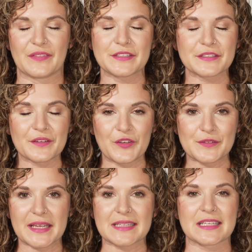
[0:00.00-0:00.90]
If this is
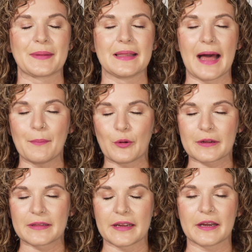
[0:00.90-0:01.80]
confusing, it's going to be a lot more
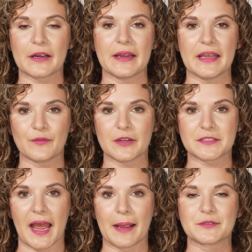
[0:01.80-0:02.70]
clear in real
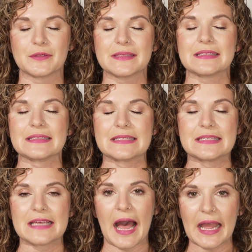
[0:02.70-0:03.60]
time. So let's
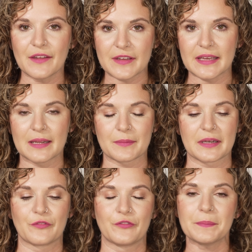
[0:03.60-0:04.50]
dive in. I'm
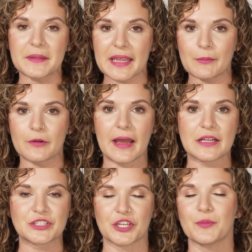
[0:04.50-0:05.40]
going to flip the camera
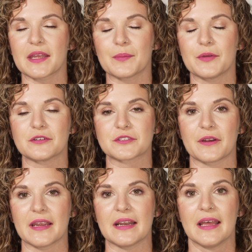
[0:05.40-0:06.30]
around, show you my computer
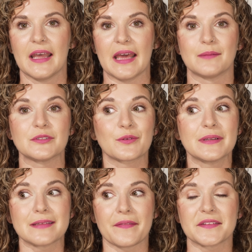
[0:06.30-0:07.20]
screen, and I'm just
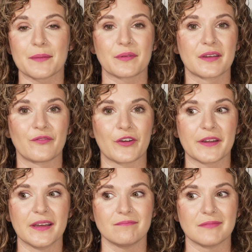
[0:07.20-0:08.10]
going to set this up in
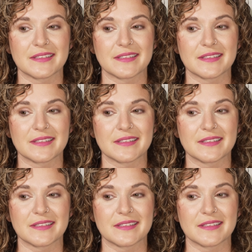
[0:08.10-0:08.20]
ConvertKit.